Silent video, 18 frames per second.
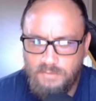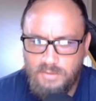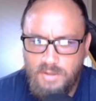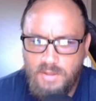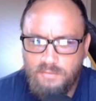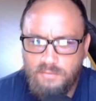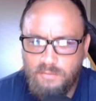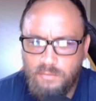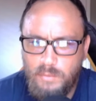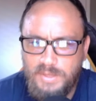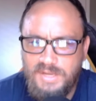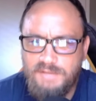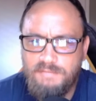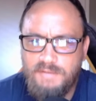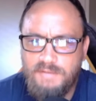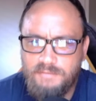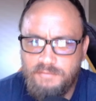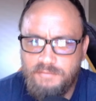So queen
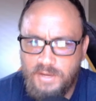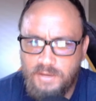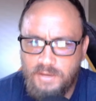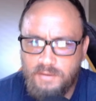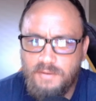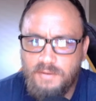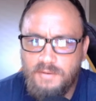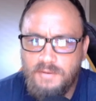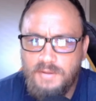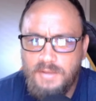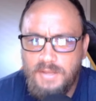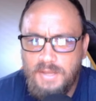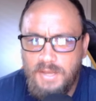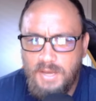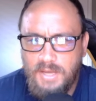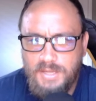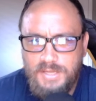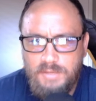e5 check.
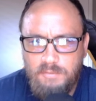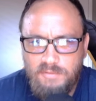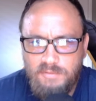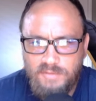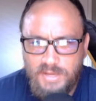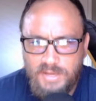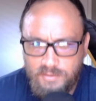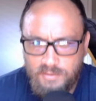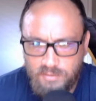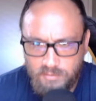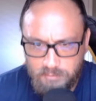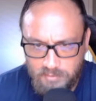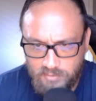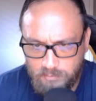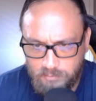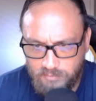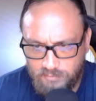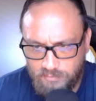And he resigned in
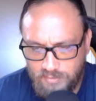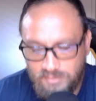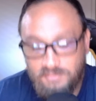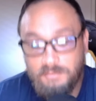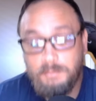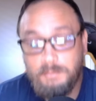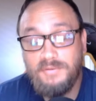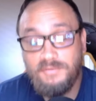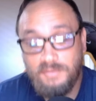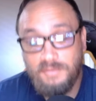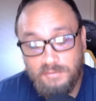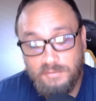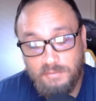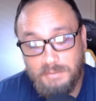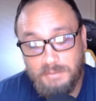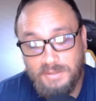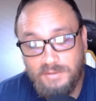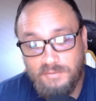this
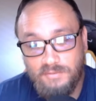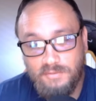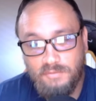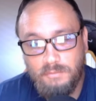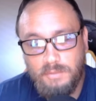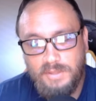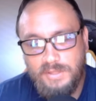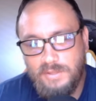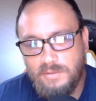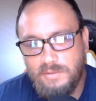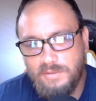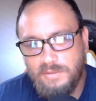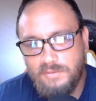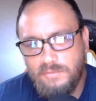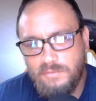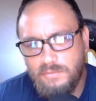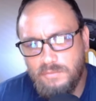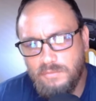position because there's really only
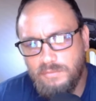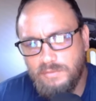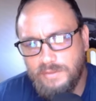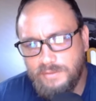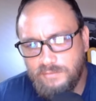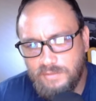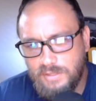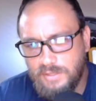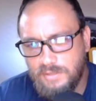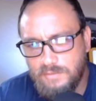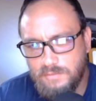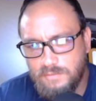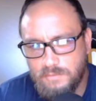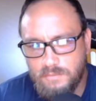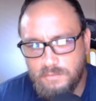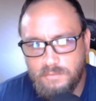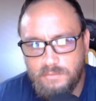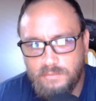two things he can do,
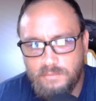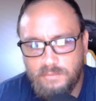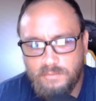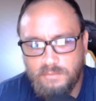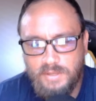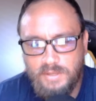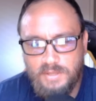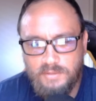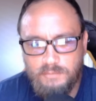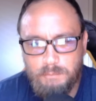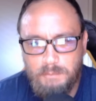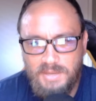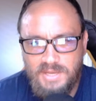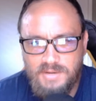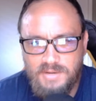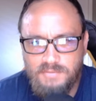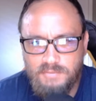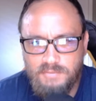right? It's
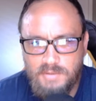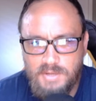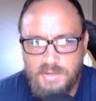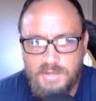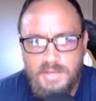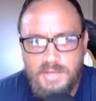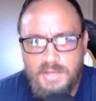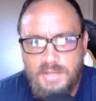mate in 3.